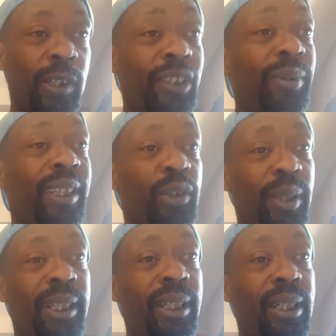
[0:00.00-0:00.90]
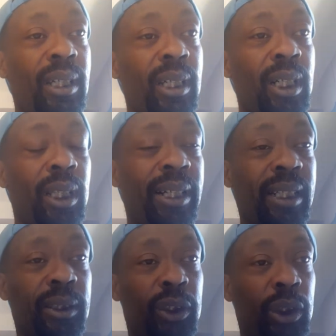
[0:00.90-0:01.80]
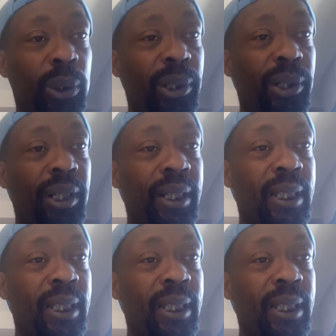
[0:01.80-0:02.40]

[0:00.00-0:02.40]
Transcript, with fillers: of 2020 a lot sooner.